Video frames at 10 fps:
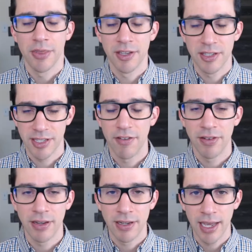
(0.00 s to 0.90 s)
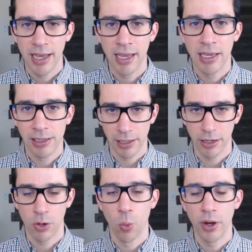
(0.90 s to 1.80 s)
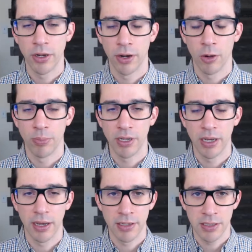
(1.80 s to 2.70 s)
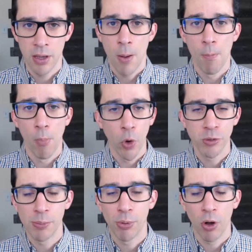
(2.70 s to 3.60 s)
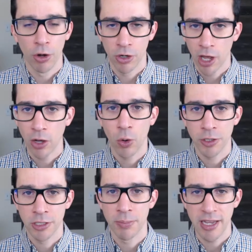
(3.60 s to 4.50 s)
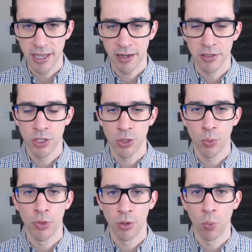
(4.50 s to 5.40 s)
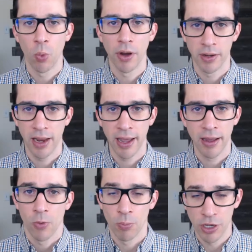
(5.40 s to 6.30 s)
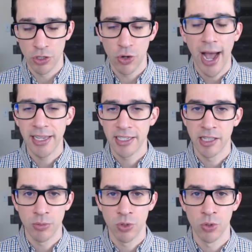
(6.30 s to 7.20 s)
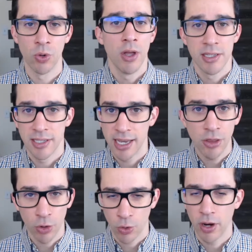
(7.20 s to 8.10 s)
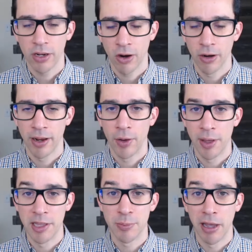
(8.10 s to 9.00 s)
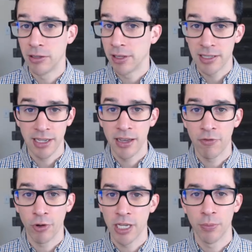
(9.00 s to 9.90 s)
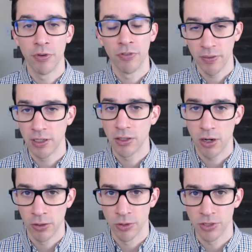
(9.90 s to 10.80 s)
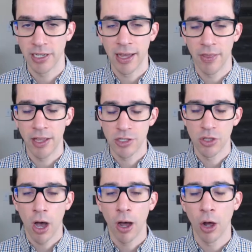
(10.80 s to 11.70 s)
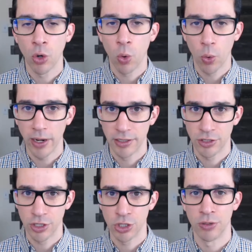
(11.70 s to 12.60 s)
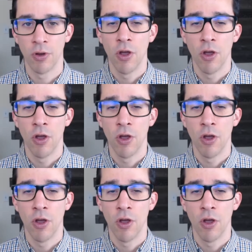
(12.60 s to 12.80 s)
the 7-day click window, because most people are not going to make that decision within 1 day, because you're asking them to take their credit card out and spend, let's say for example, $50. Again, that's not a quick decision.